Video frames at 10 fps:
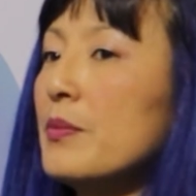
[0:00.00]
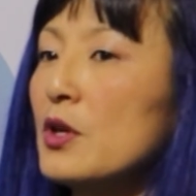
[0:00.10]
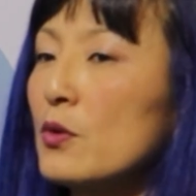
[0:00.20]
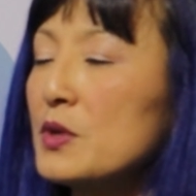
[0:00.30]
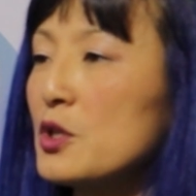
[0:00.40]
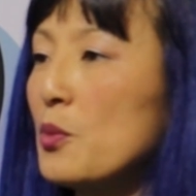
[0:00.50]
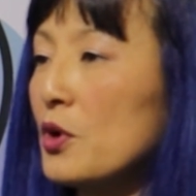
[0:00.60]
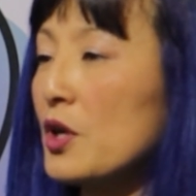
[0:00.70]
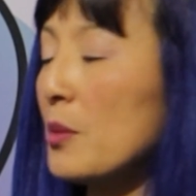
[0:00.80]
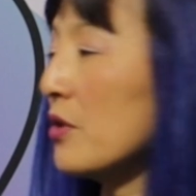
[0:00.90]
You know, we
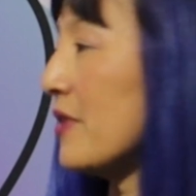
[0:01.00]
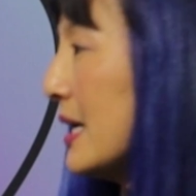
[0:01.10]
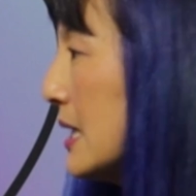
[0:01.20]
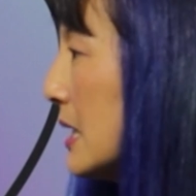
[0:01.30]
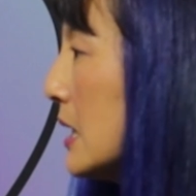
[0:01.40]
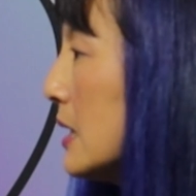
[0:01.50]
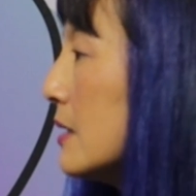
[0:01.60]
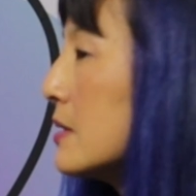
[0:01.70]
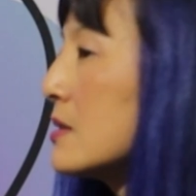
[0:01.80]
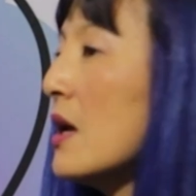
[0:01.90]
support a number of
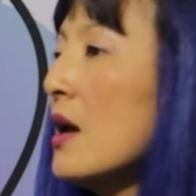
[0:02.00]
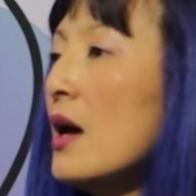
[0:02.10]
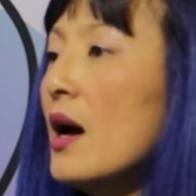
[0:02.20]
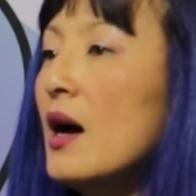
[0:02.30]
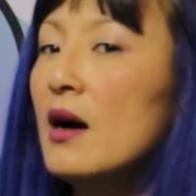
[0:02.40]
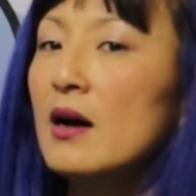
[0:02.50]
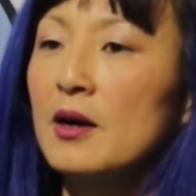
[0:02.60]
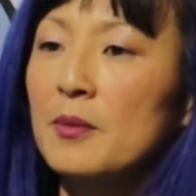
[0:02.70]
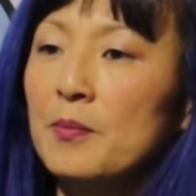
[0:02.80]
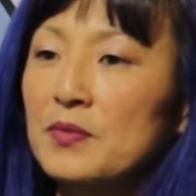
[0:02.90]
IDEs.
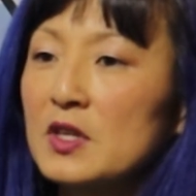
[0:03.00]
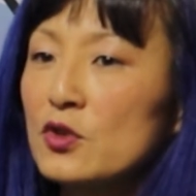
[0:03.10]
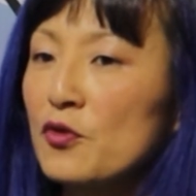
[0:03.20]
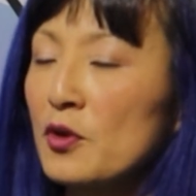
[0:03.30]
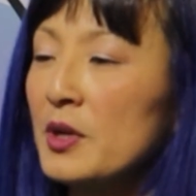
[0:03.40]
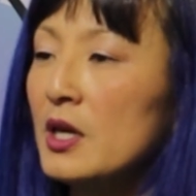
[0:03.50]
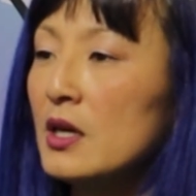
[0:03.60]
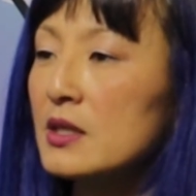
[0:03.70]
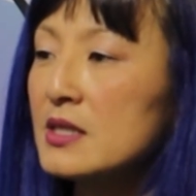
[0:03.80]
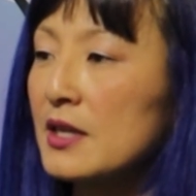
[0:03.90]
So from
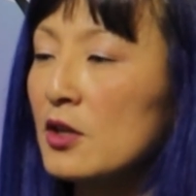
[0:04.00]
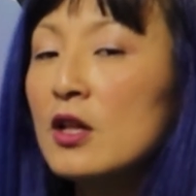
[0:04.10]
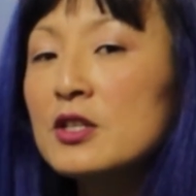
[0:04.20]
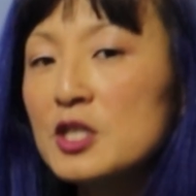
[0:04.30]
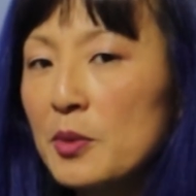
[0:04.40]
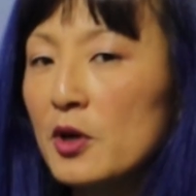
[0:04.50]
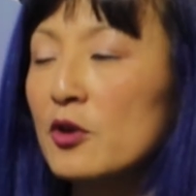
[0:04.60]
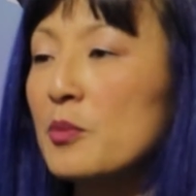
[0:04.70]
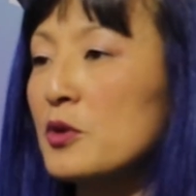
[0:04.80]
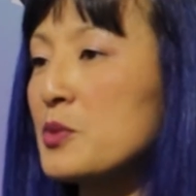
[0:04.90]
a technology
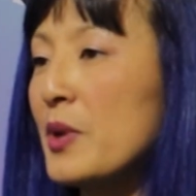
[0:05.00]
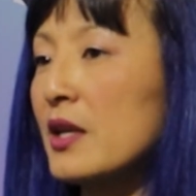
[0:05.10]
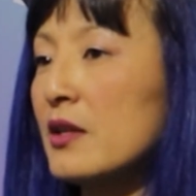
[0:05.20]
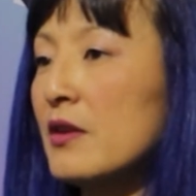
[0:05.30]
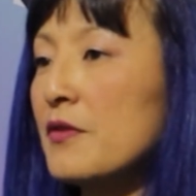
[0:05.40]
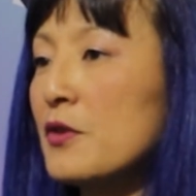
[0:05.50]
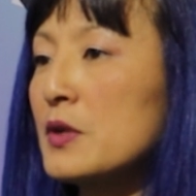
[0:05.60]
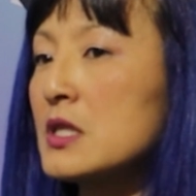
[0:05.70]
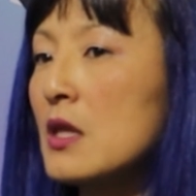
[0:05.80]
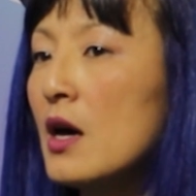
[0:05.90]
partner perspective,
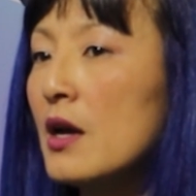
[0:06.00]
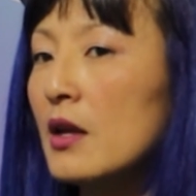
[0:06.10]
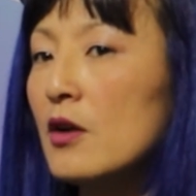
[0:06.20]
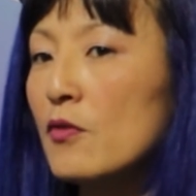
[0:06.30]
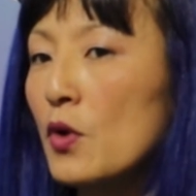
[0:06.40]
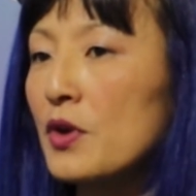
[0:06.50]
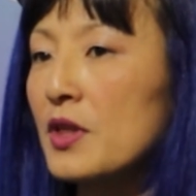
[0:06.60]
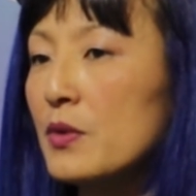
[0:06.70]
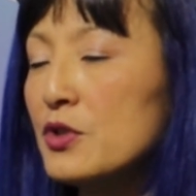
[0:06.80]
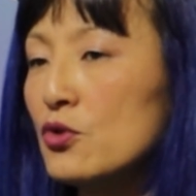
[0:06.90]
there is a lot of work
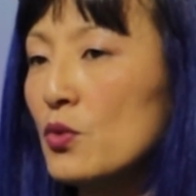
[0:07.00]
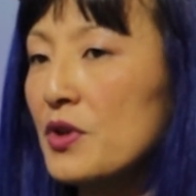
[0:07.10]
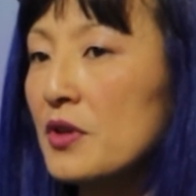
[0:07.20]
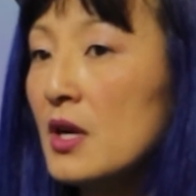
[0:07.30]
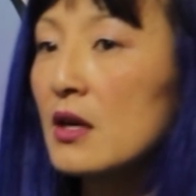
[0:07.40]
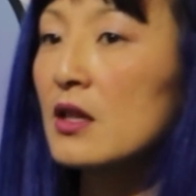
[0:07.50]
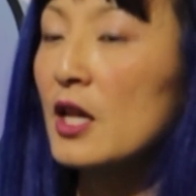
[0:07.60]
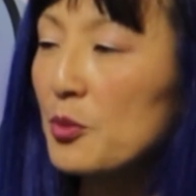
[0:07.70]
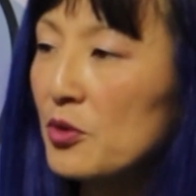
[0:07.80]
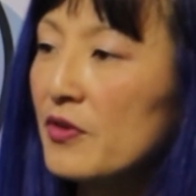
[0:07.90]
that we do with
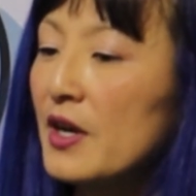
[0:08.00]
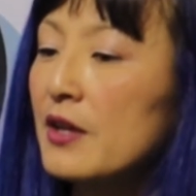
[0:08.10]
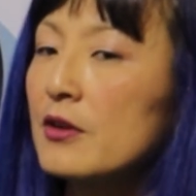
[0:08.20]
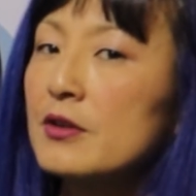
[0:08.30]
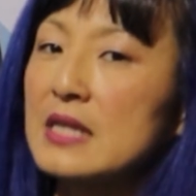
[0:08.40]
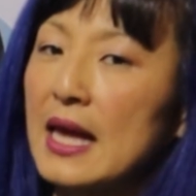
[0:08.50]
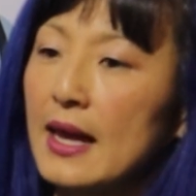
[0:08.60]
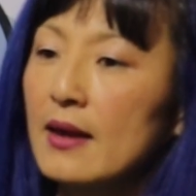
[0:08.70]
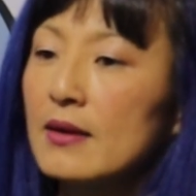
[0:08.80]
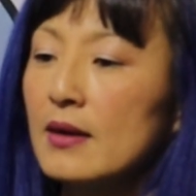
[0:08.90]
cloud providers
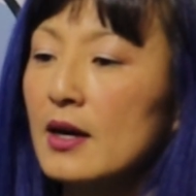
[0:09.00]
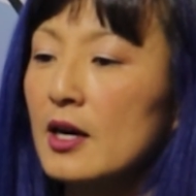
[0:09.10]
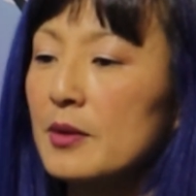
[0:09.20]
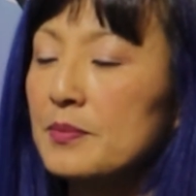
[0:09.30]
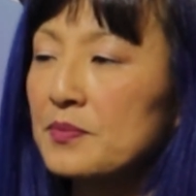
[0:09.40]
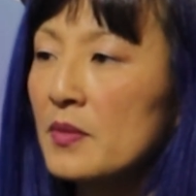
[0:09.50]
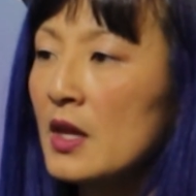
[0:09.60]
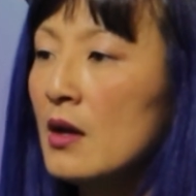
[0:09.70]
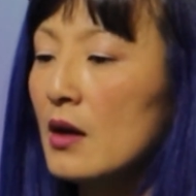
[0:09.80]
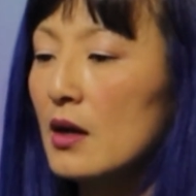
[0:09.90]
and
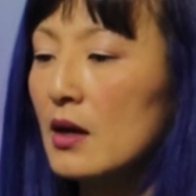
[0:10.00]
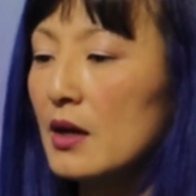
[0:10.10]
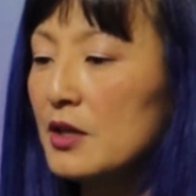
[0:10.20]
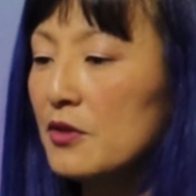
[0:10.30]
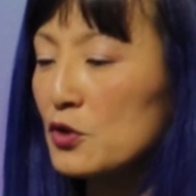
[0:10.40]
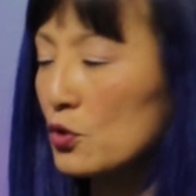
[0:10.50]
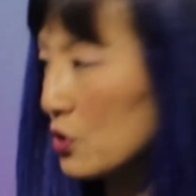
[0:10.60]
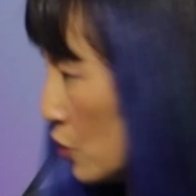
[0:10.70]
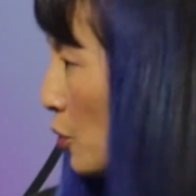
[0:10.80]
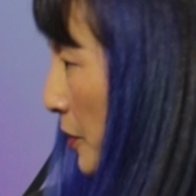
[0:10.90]

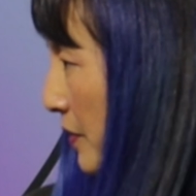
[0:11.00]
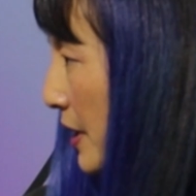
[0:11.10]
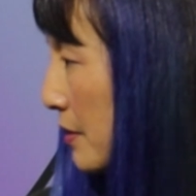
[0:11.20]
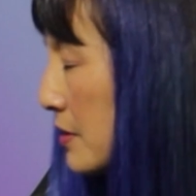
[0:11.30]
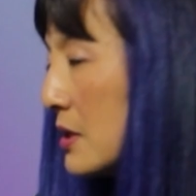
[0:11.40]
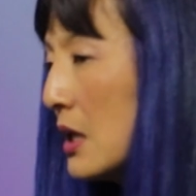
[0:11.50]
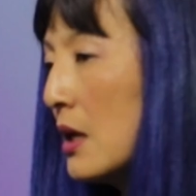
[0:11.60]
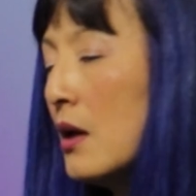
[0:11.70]
individual tool providers.